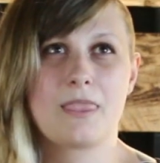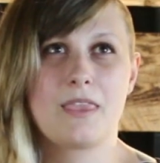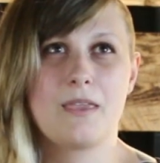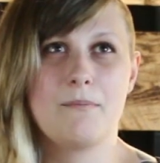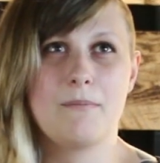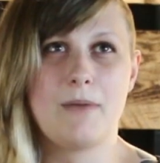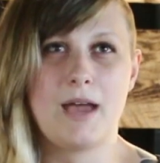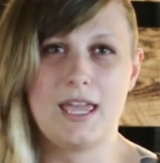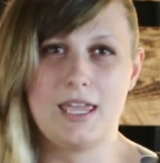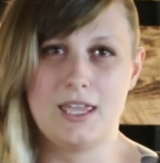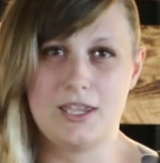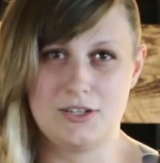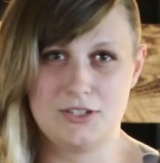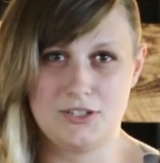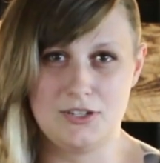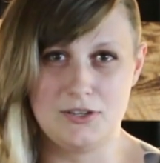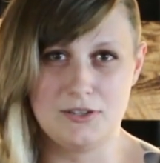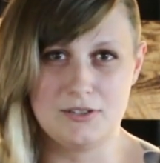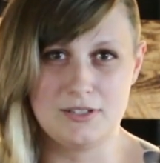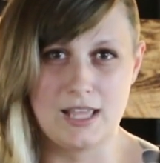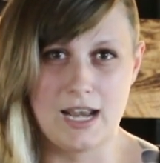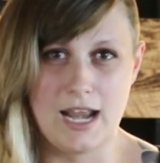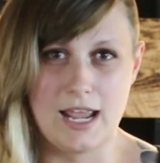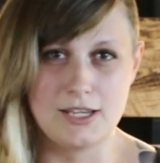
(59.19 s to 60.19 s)
my
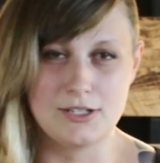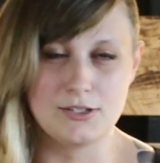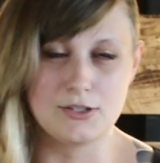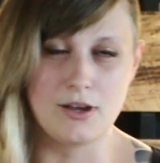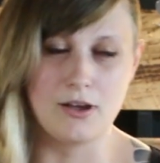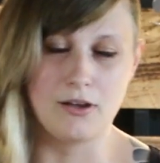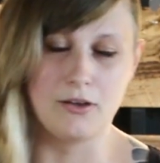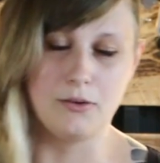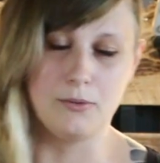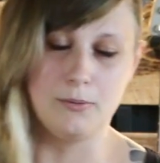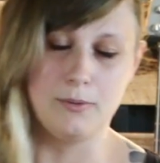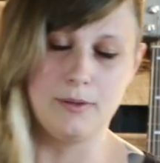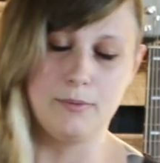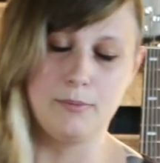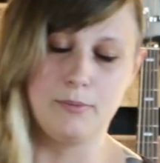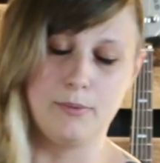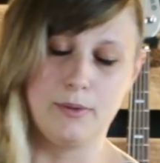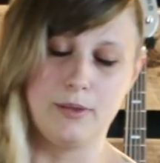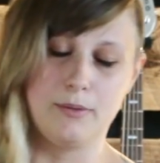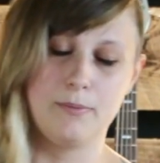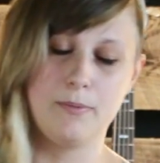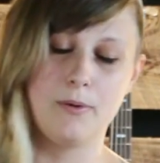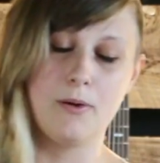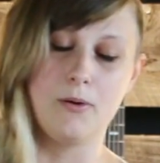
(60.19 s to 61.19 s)
issues that I struggled
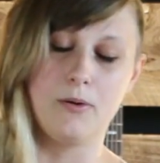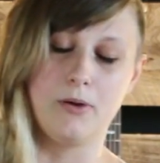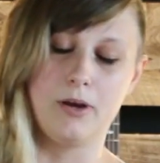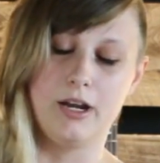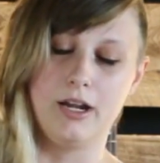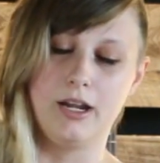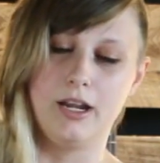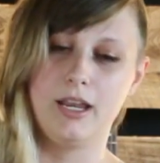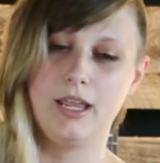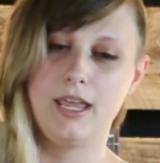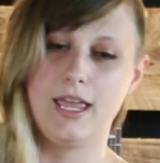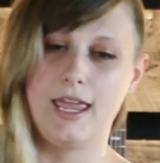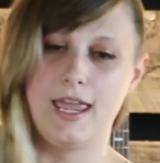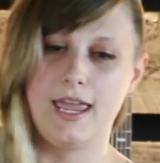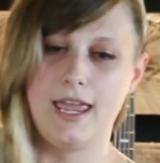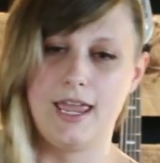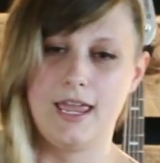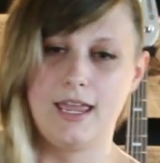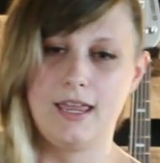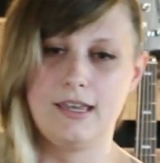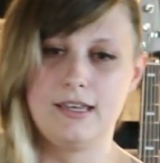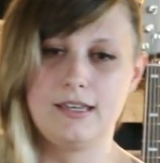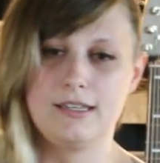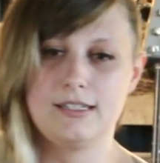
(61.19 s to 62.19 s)
with porn
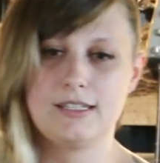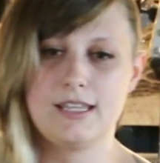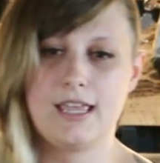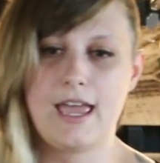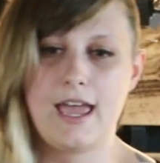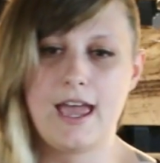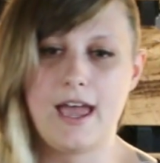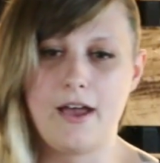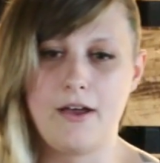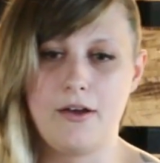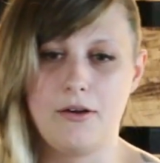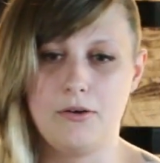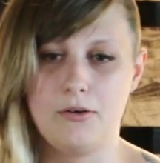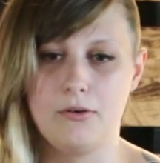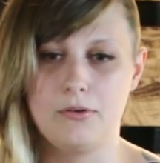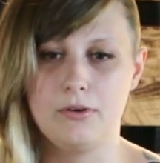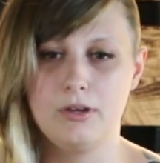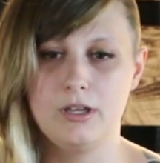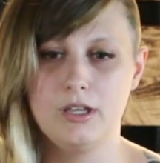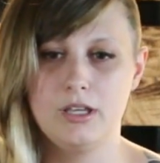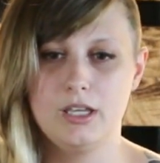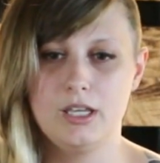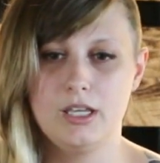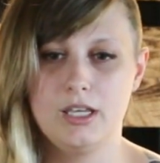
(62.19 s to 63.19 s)
and how
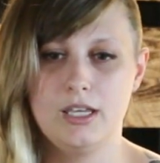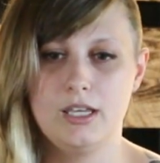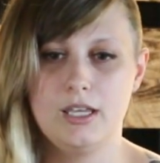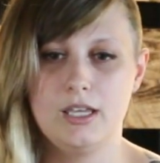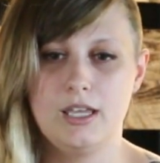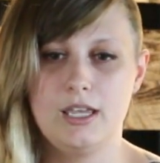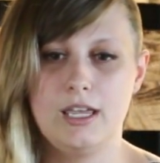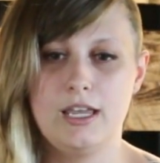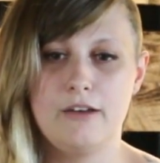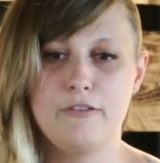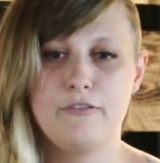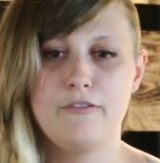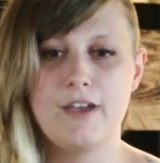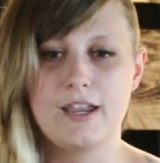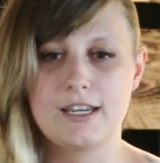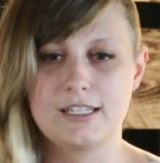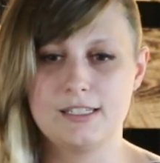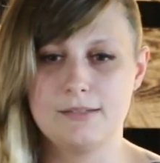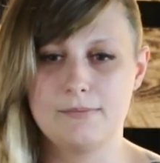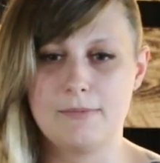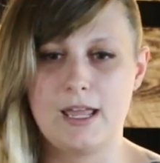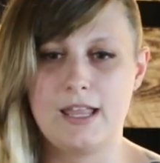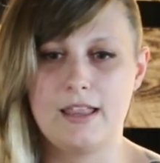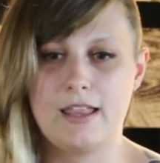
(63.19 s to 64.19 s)
it
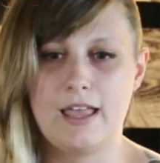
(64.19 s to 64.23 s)
affected my